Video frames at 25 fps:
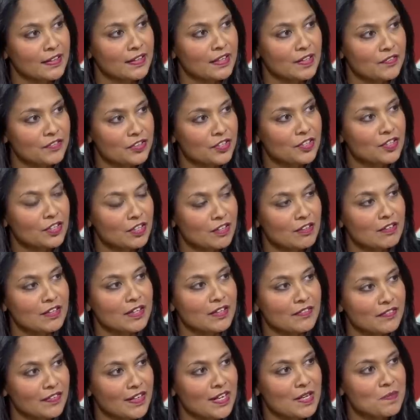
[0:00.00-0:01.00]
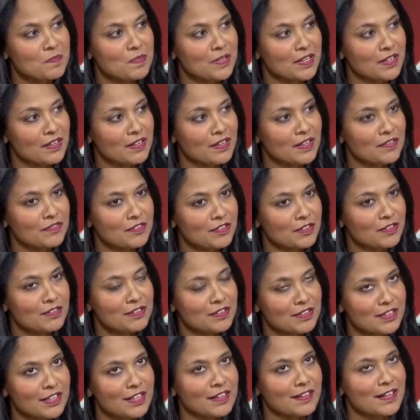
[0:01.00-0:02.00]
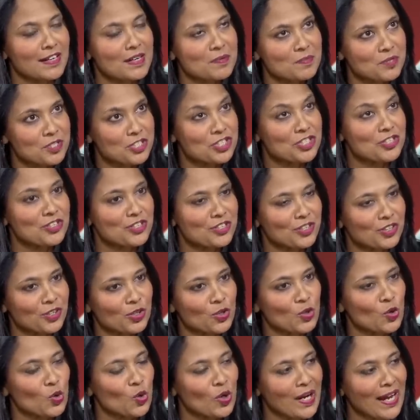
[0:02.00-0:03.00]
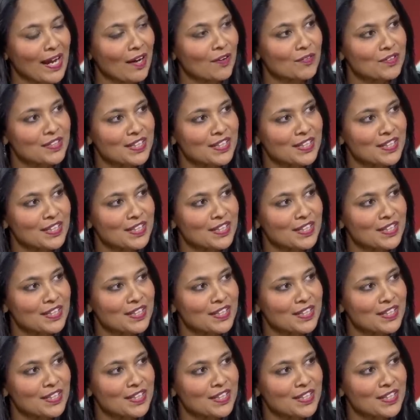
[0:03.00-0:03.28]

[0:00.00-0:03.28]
If you think Labour shouldn't call out,